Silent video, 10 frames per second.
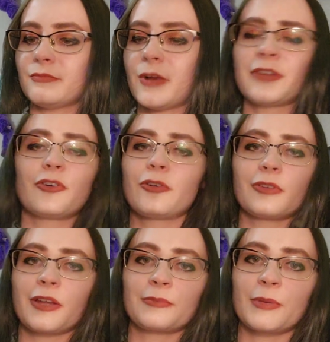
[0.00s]
I know a
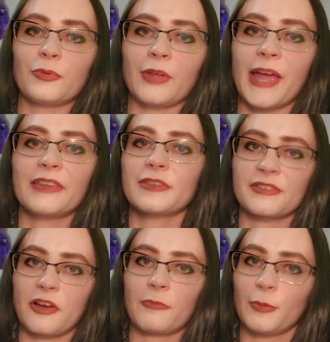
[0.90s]
lot of people hate
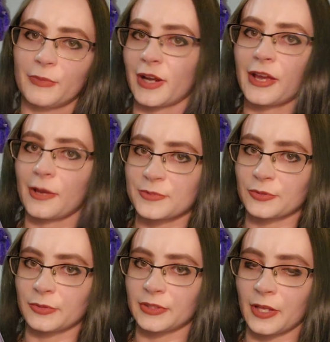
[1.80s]
this album, but I
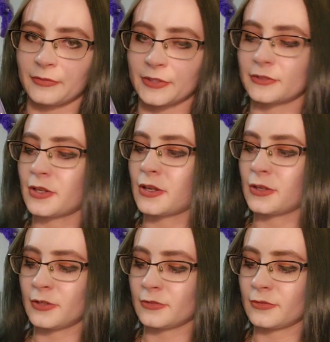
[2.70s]
absolutely love it.
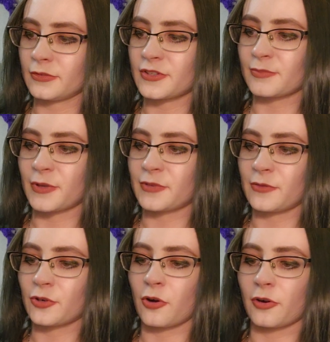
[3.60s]
This is my
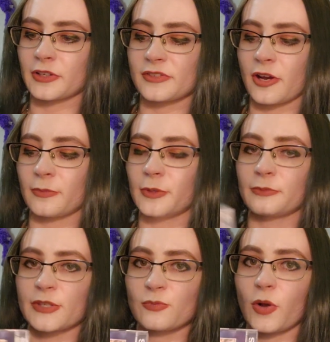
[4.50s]
favorite Carcass album,
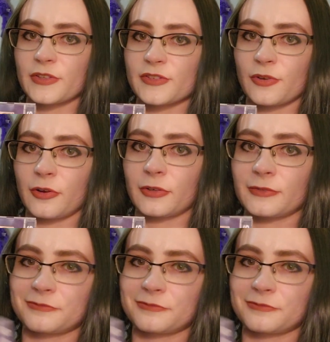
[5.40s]
Swan Song.